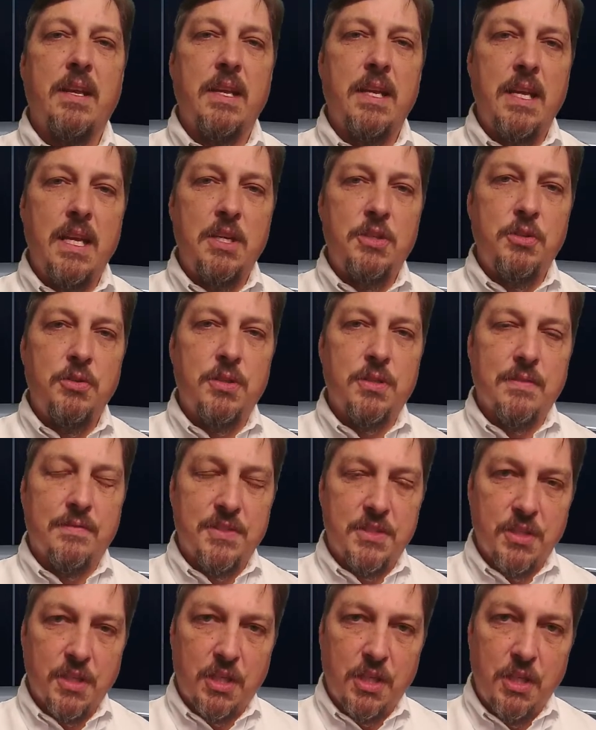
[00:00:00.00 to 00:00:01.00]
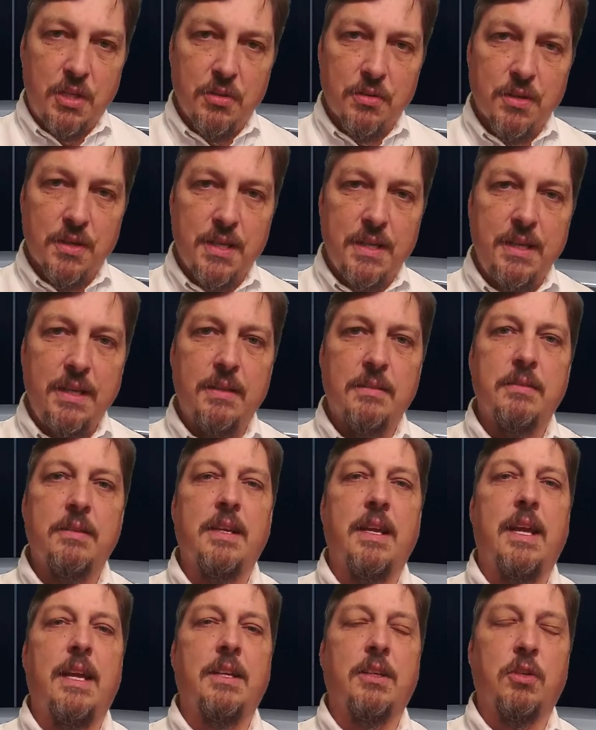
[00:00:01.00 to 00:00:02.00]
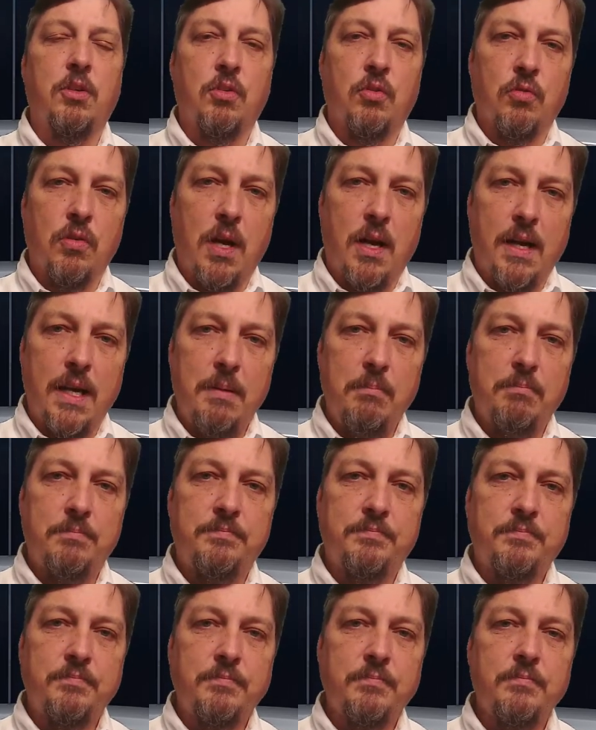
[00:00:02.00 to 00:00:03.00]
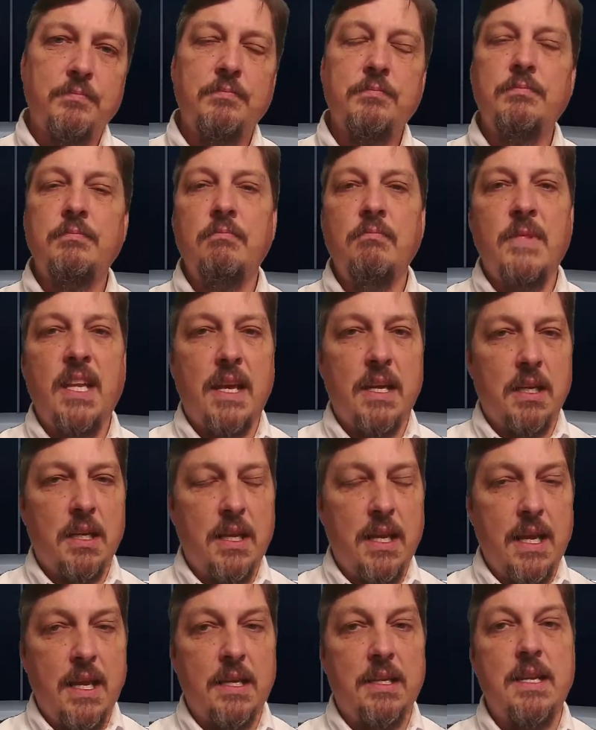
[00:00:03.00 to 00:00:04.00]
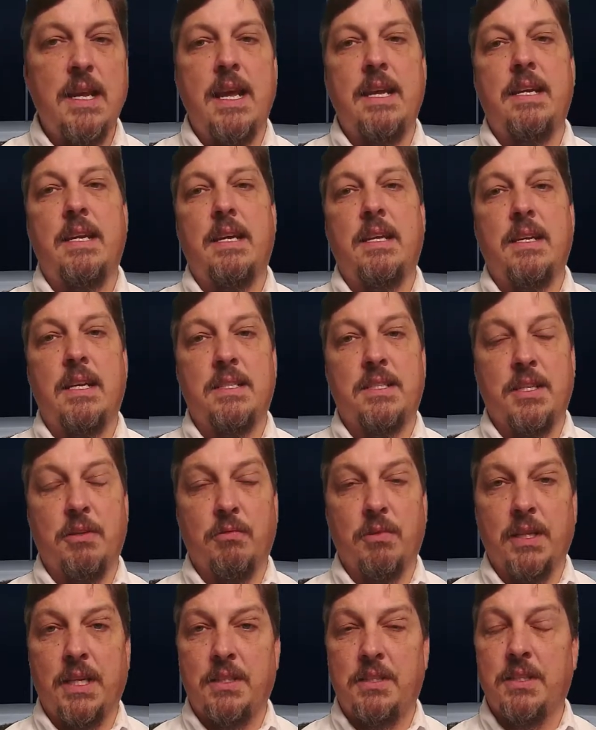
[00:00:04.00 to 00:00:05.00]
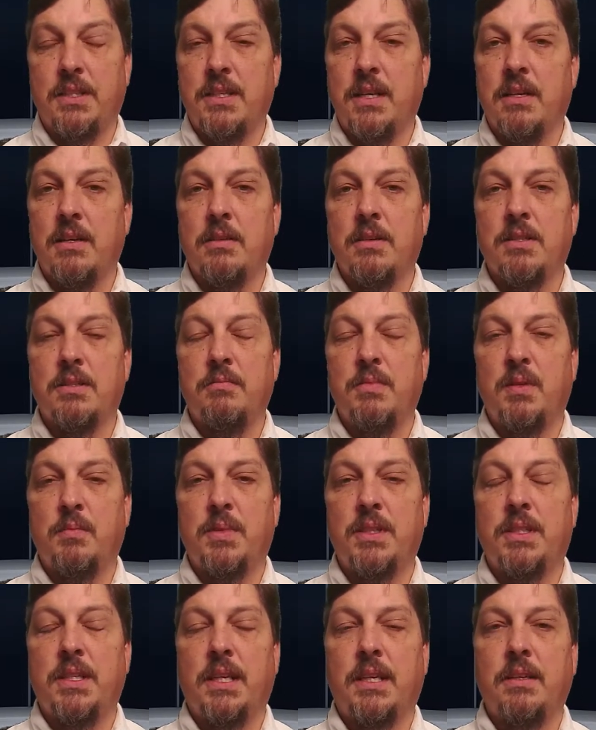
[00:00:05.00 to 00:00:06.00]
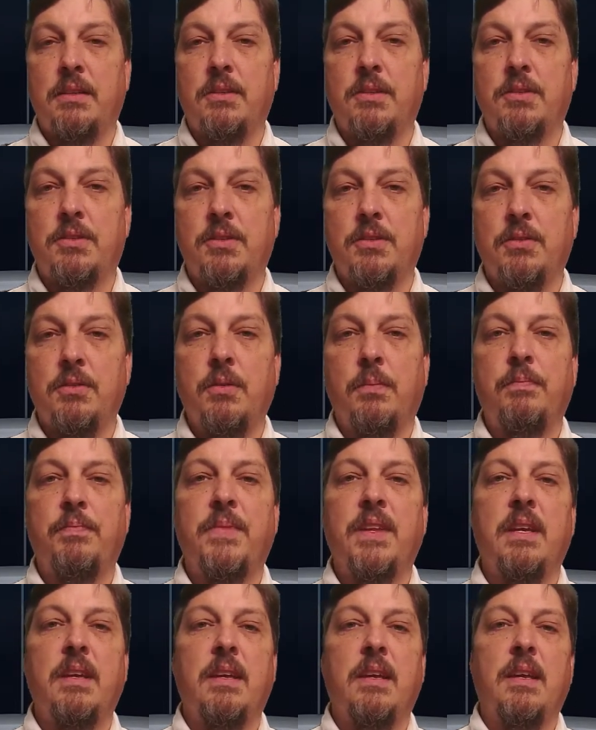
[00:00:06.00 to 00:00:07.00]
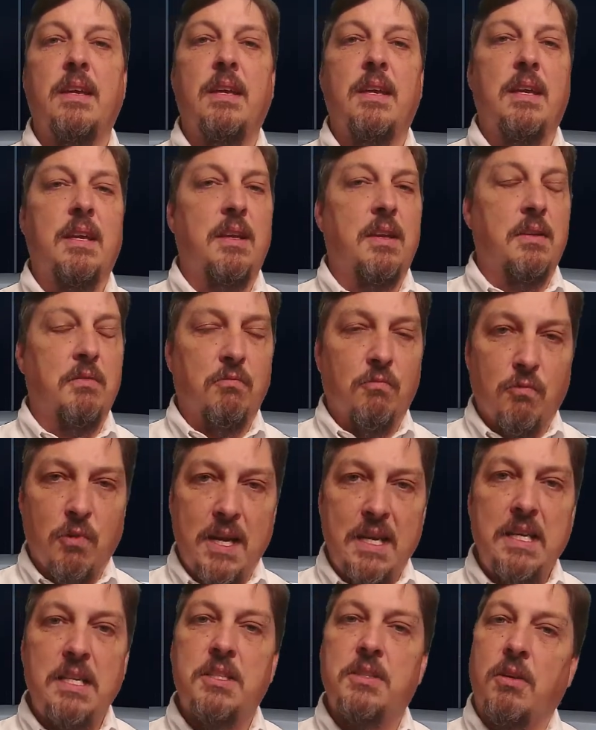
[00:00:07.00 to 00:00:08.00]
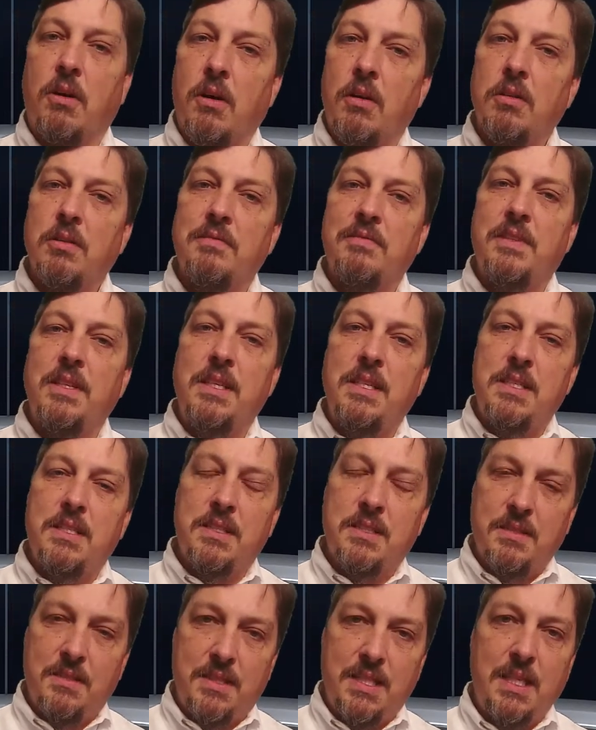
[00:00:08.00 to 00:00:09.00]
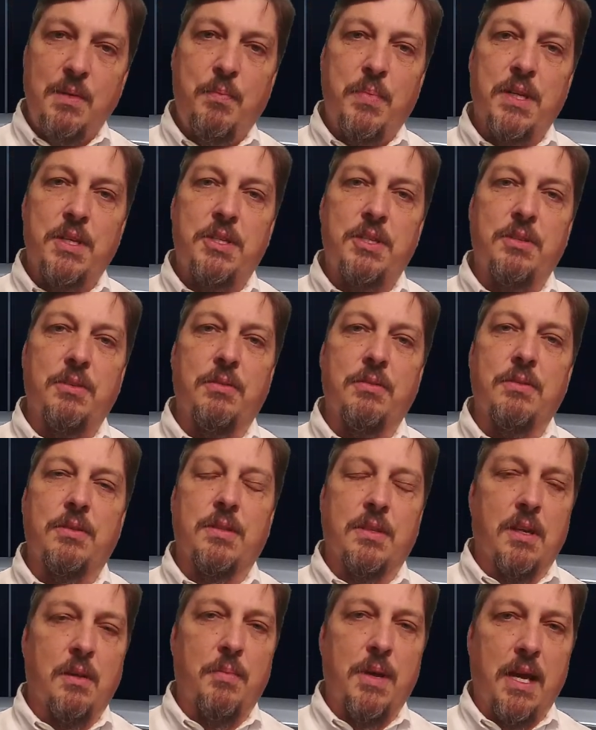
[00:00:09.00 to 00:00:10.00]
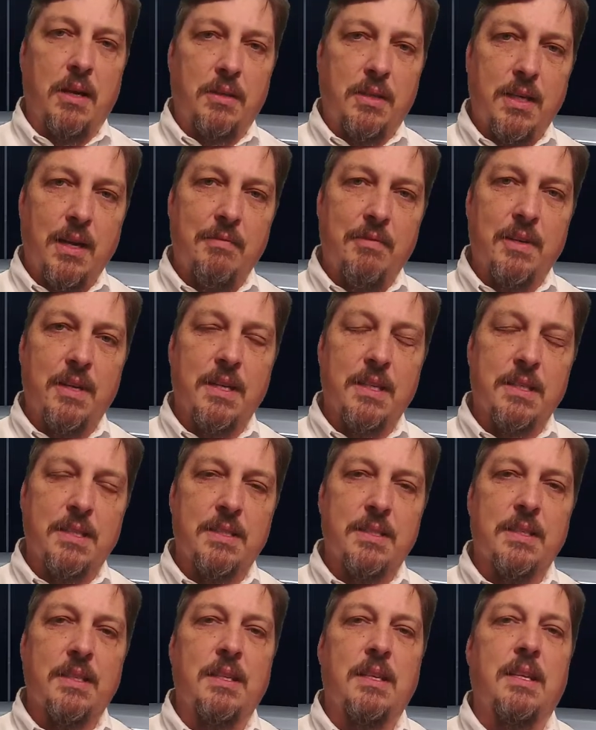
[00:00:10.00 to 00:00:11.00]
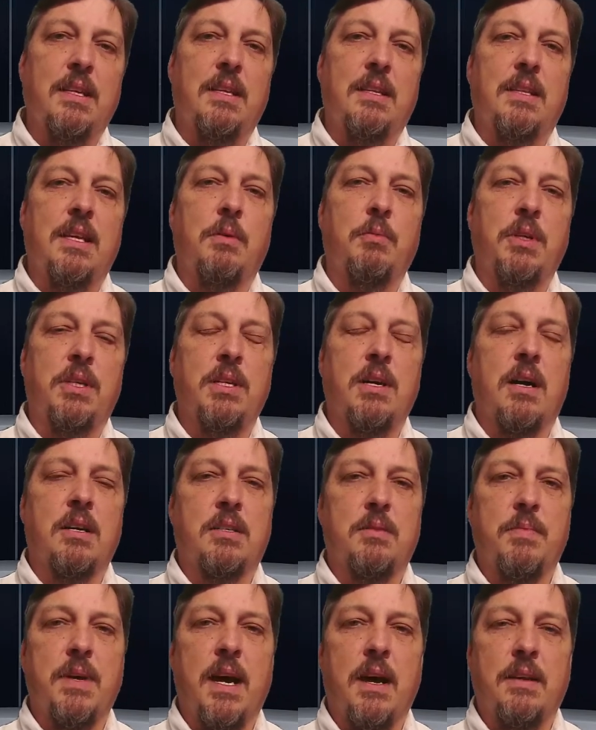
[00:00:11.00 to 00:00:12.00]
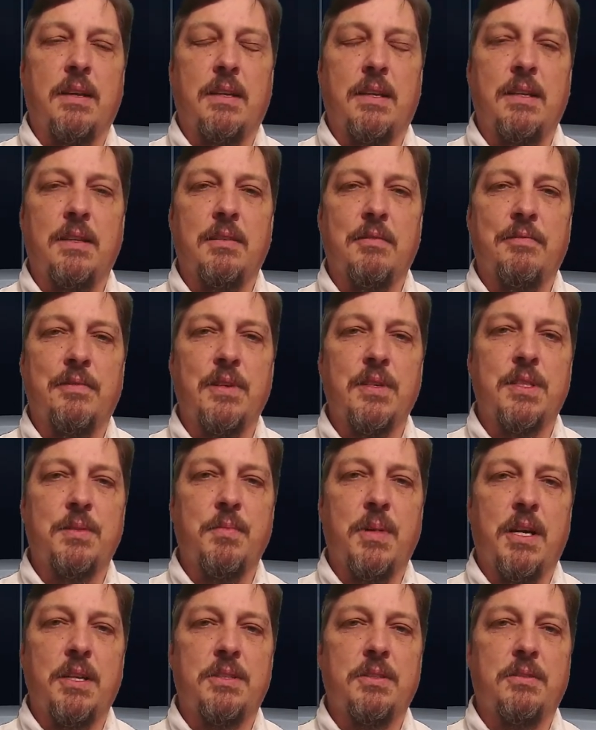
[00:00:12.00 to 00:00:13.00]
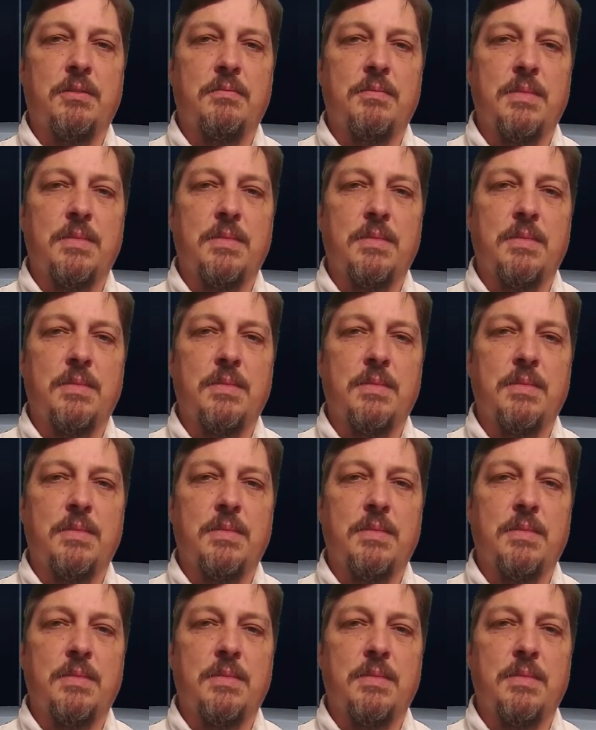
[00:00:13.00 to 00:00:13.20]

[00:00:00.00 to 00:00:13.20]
issues of security and crime, and as they relate to terrorism in particular too, raise all of these deep issues about governance that we talked about in the first module.